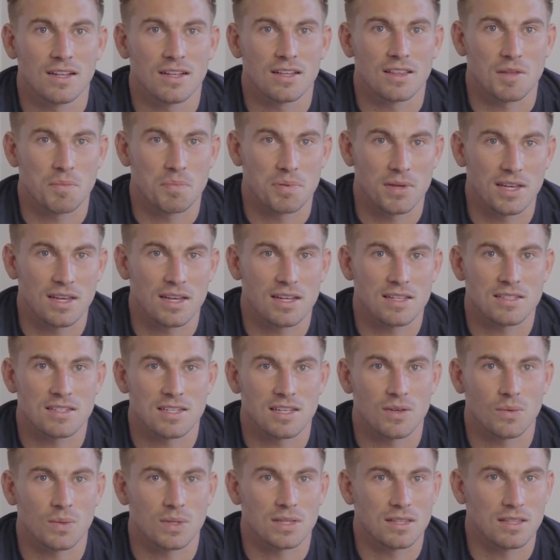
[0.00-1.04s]
the
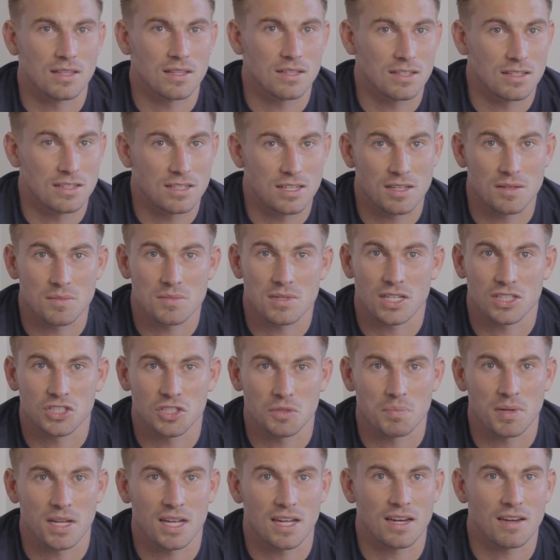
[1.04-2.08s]
PNC with the teams like
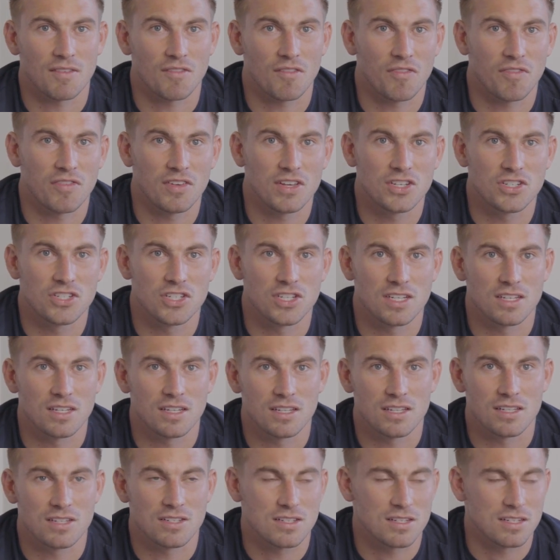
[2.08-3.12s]
Japan and Fiji
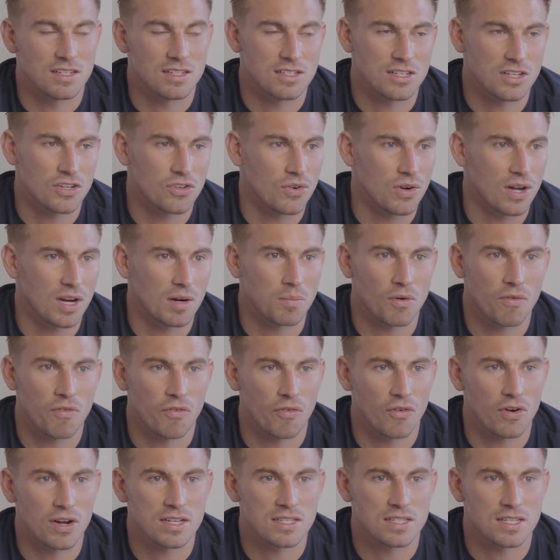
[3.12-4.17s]
is incredible
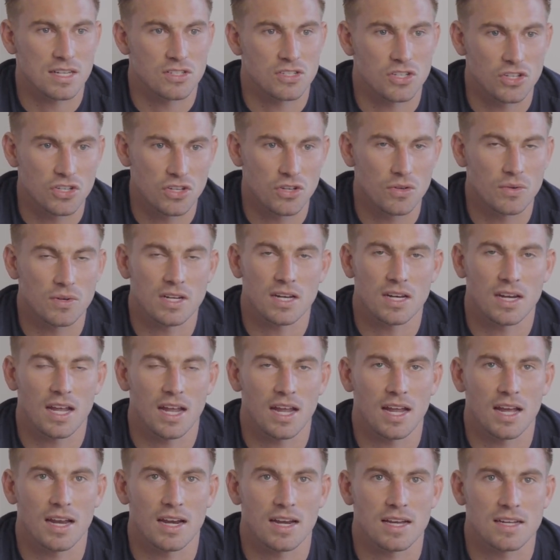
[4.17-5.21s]
for us as a union
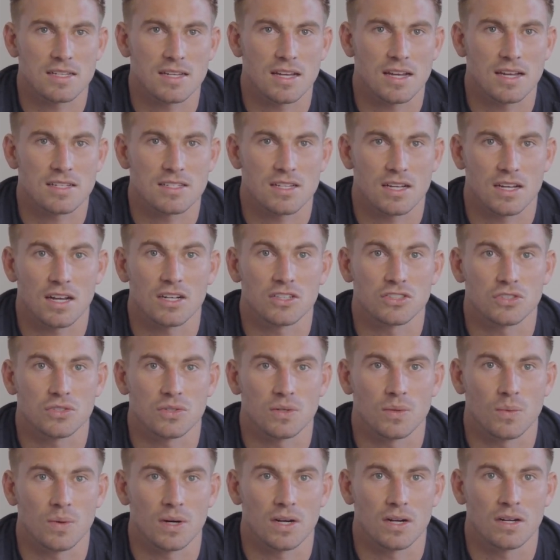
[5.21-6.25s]
and as a
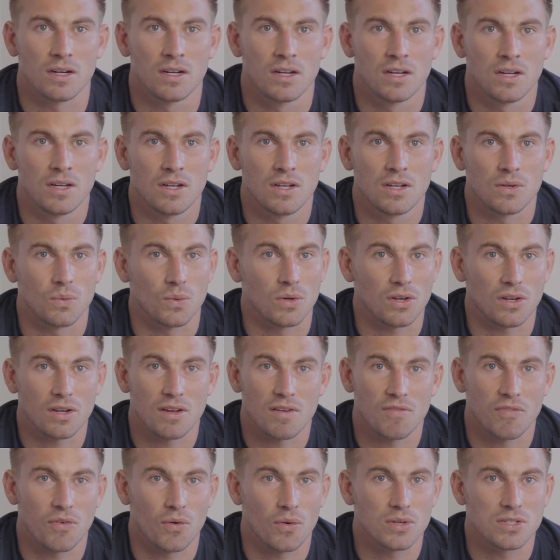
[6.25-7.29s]
country, where we're
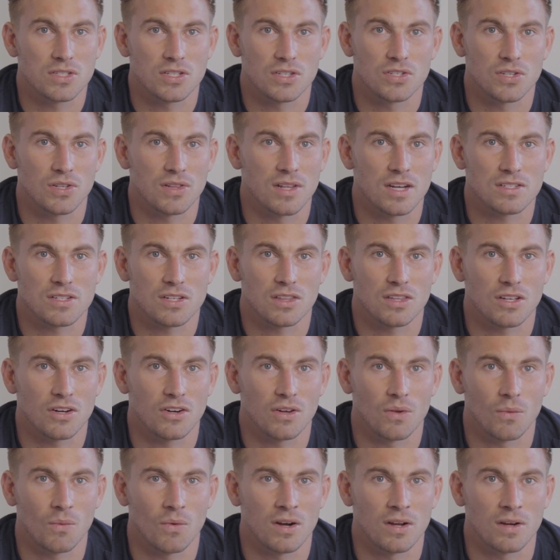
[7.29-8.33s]
looking forward to
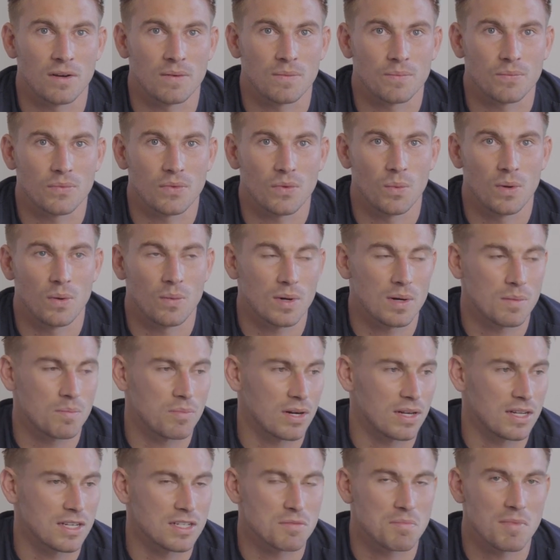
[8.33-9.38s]
2031. We want to
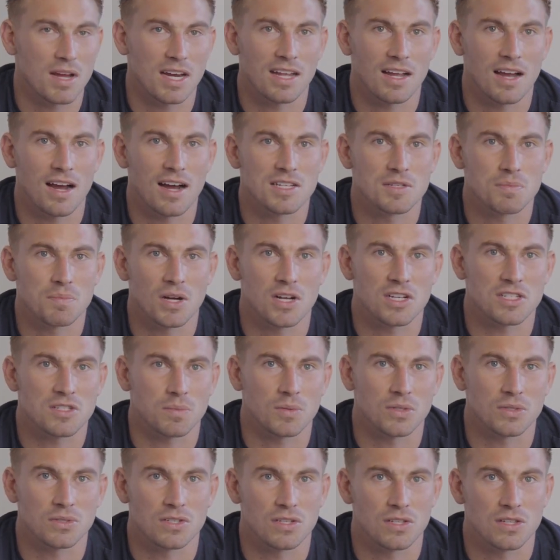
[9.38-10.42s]
bring as many eyes
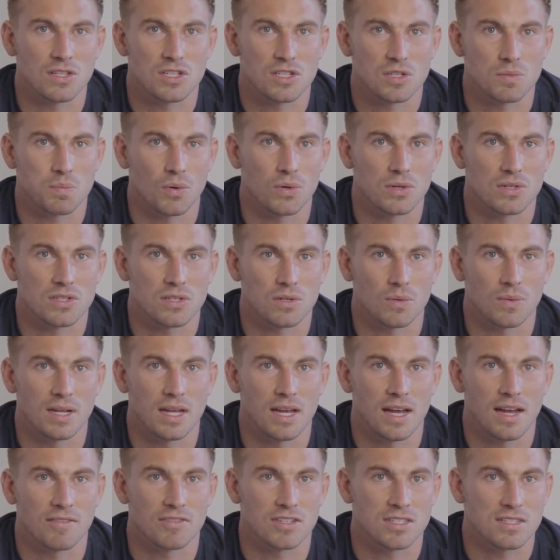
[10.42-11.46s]
possible to the sport so we
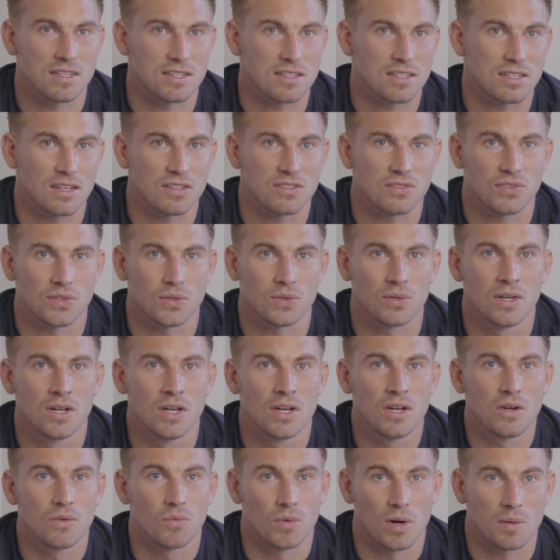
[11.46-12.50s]
have a successful
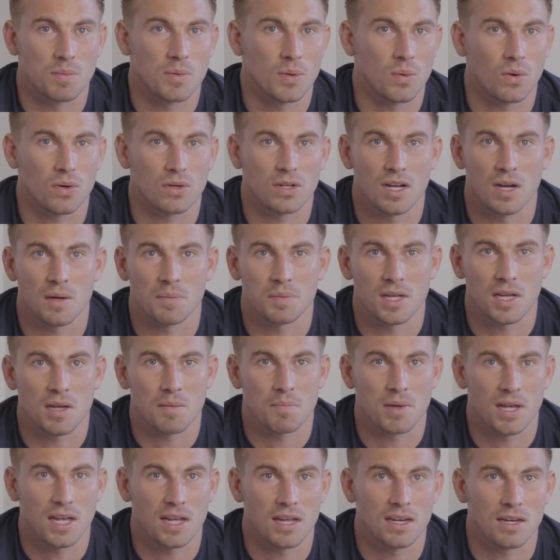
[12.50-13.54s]
Rugby World Cup
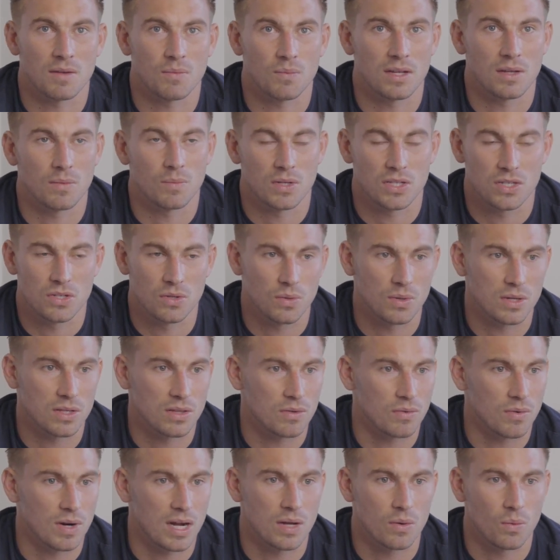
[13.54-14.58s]
campaign, and we do it in the
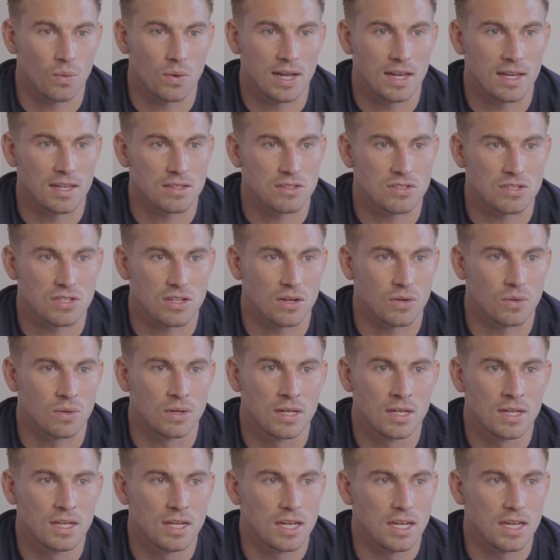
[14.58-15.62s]
right way. And so
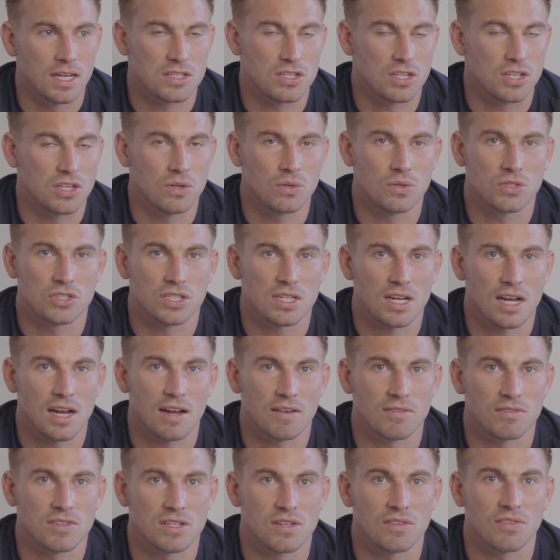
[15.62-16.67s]
it's huge to
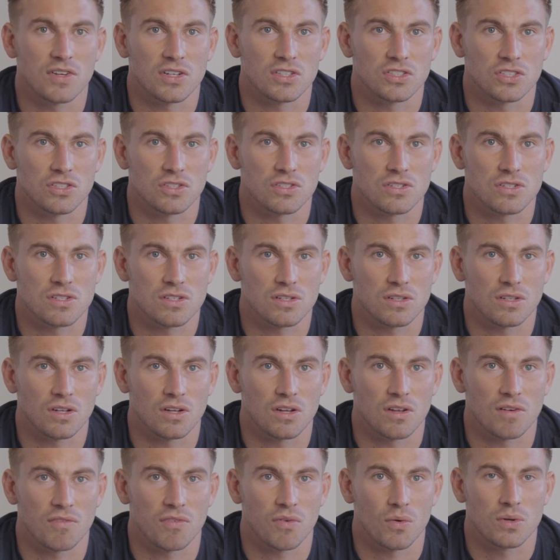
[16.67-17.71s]
have these fixtures
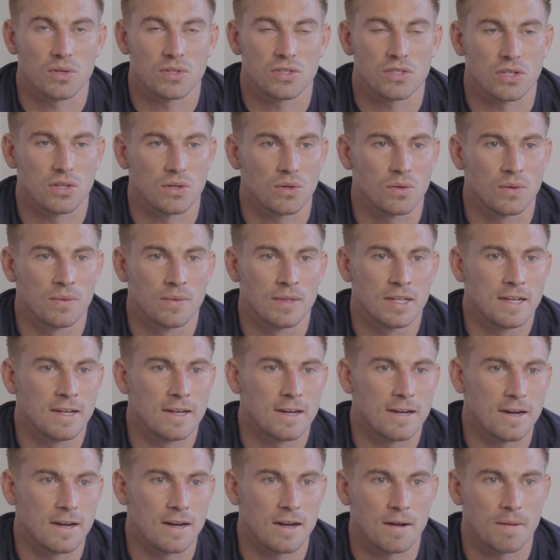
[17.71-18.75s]
looking forward to.
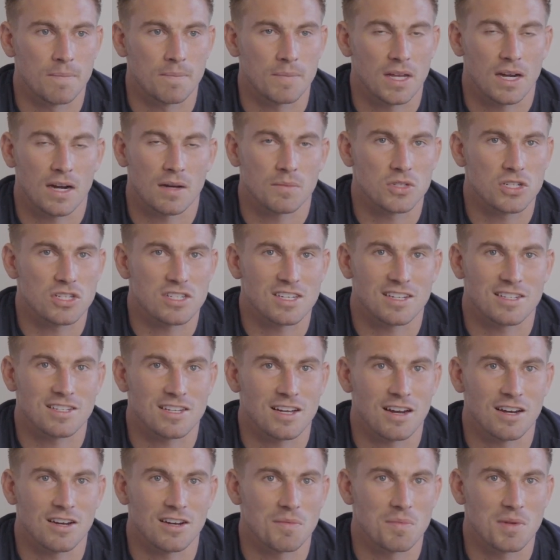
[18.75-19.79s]
And I'm just
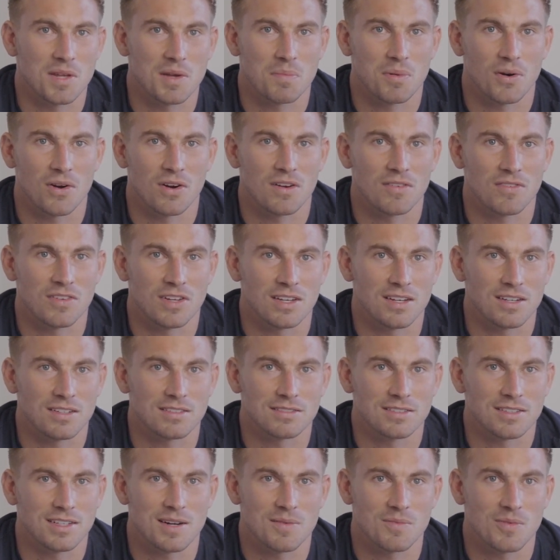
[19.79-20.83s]
excited to be a part of it,
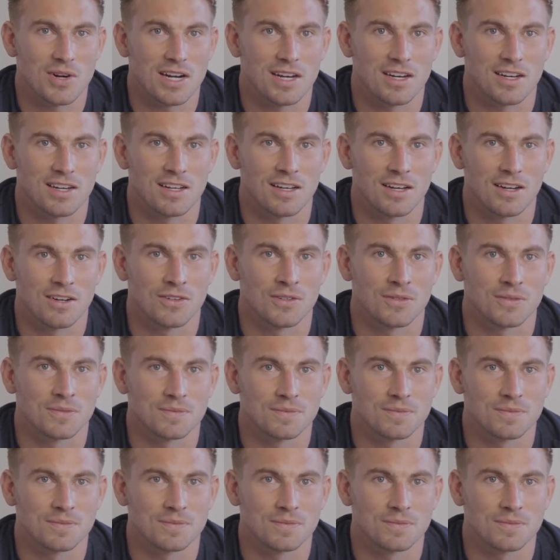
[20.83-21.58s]
and I'm ready to go.